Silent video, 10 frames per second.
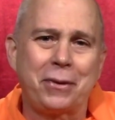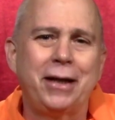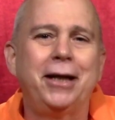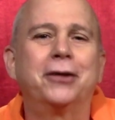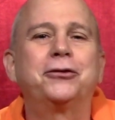
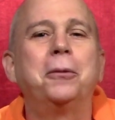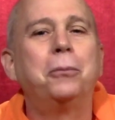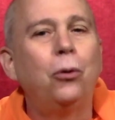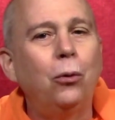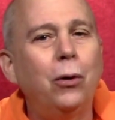It's a
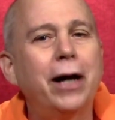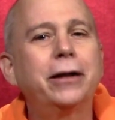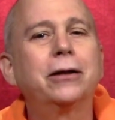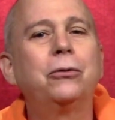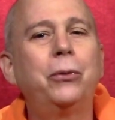
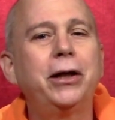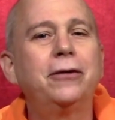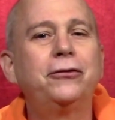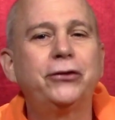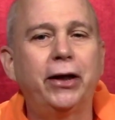poetic way
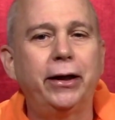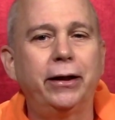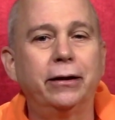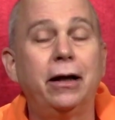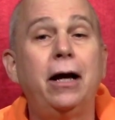of
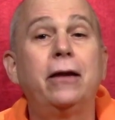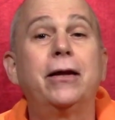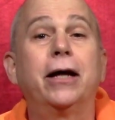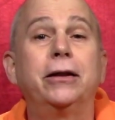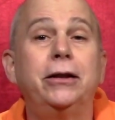saying
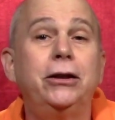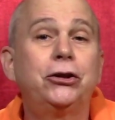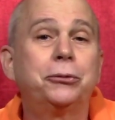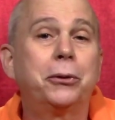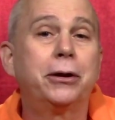that
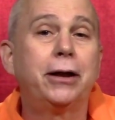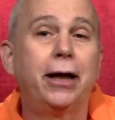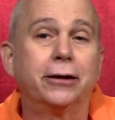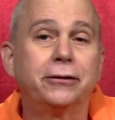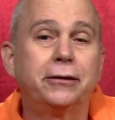Ishvara
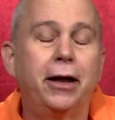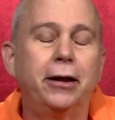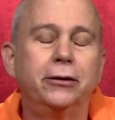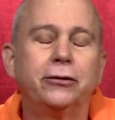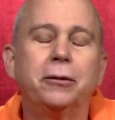
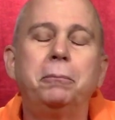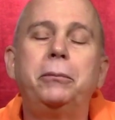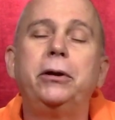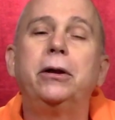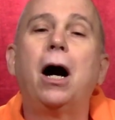extends
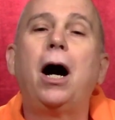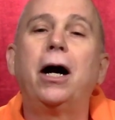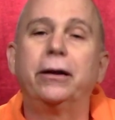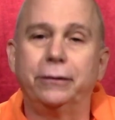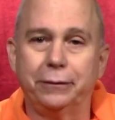
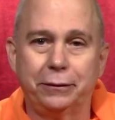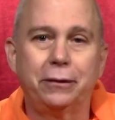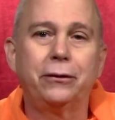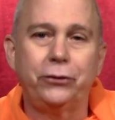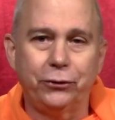beyond
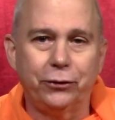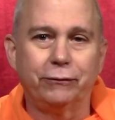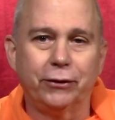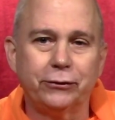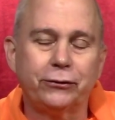the
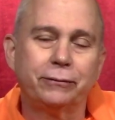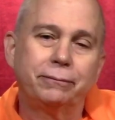universe.